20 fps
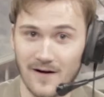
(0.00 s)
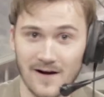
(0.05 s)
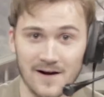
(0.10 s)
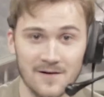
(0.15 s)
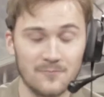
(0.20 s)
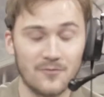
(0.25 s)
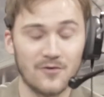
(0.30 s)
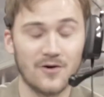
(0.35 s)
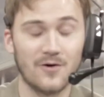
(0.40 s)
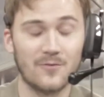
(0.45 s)

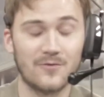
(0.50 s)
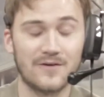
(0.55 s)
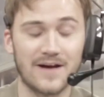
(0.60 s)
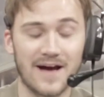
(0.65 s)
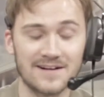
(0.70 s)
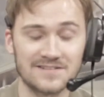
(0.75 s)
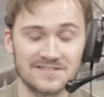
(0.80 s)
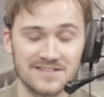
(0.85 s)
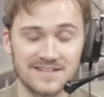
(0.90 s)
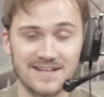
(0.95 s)
Um, well,
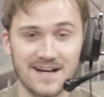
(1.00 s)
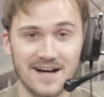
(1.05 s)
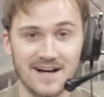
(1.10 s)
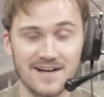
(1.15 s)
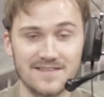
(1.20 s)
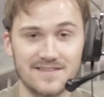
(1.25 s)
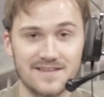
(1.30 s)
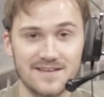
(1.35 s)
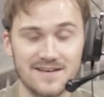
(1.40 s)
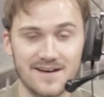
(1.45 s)
we actually
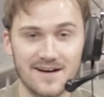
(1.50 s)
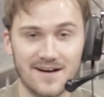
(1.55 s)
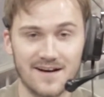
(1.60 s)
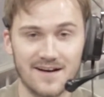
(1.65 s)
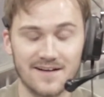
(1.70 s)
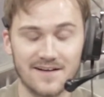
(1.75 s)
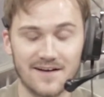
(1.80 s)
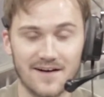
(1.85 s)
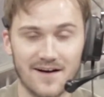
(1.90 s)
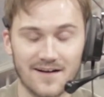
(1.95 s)
got the,
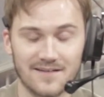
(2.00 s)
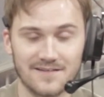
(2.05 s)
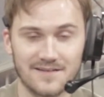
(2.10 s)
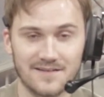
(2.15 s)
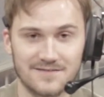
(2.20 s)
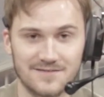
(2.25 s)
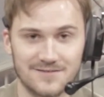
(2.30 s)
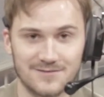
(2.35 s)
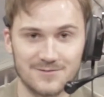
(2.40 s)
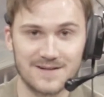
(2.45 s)
uh,
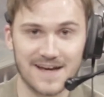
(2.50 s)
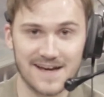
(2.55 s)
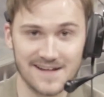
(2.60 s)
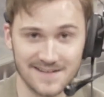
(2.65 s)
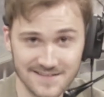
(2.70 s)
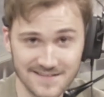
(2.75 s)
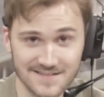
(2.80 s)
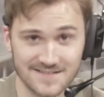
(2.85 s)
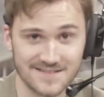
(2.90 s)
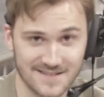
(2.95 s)
the two
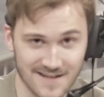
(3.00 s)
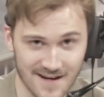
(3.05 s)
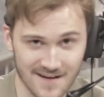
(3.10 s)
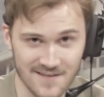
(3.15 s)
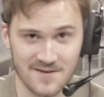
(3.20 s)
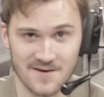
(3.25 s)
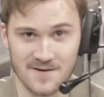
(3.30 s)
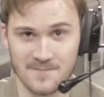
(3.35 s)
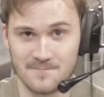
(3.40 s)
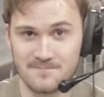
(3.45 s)
candidates
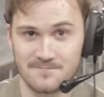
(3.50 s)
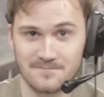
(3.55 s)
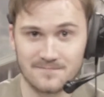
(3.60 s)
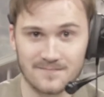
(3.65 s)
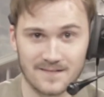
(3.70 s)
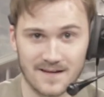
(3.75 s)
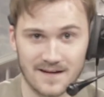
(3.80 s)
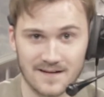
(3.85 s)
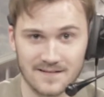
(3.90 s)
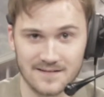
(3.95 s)
together
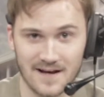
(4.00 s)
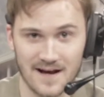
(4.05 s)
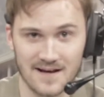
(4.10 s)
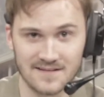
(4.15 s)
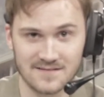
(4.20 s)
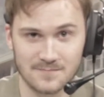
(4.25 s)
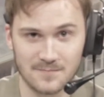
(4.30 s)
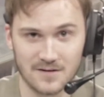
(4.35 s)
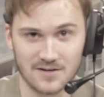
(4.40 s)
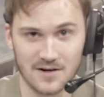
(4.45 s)
to
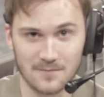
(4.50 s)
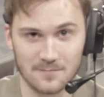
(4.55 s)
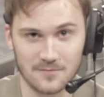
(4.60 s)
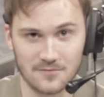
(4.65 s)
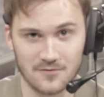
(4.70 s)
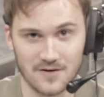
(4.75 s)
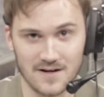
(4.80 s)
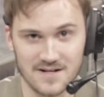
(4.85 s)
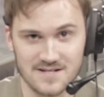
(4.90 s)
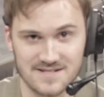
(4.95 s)
ask them a
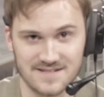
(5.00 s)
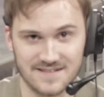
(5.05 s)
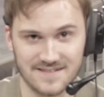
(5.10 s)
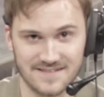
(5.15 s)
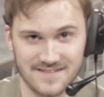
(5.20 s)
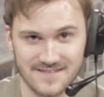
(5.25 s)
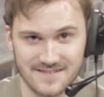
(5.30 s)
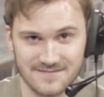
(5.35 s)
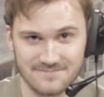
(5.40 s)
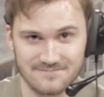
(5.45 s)
couple
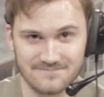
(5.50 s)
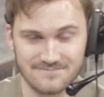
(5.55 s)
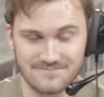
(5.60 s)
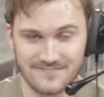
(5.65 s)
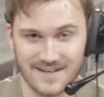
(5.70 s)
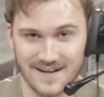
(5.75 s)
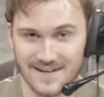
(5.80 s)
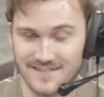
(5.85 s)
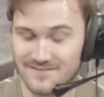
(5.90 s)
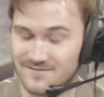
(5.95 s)
questions.
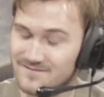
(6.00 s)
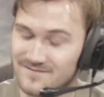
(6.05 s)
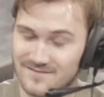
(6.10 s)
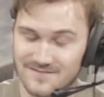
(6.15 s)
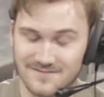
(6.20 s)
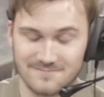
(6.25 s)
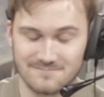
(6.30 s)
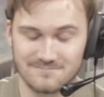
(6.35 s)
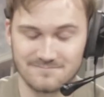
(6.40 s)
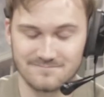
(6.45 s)
Uh,
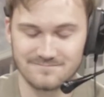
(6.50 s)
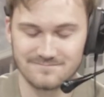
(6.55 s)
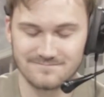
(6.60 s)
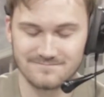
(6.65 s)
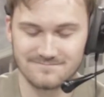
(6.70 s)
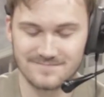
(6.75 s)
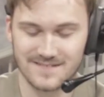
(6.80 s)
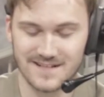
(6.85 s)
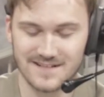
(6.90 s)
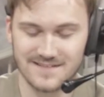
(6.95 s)

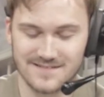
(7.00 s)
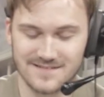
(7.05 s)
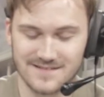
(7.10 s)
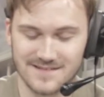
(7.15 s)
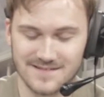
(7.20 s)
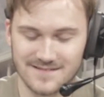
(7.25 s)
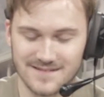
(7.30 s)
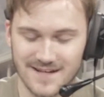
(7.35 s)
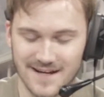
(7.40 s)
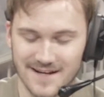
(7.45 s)

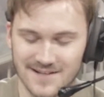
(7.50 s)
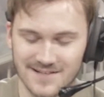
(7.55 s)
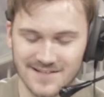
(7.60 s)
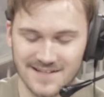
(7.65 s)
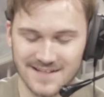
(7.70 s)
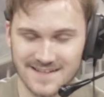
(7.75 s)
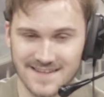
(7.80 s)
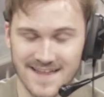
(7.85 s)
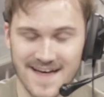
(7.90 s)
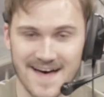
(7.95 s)
let's take a
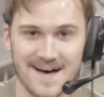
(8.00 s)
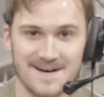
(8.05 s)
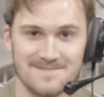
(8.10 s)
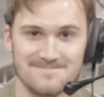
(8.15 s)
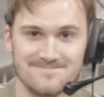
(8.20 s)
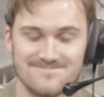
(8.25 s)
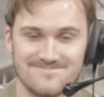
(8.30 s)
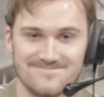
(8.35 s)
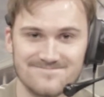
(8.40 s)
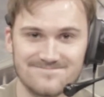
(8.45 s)
look at
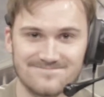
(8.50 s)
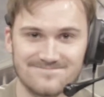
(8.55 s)
that.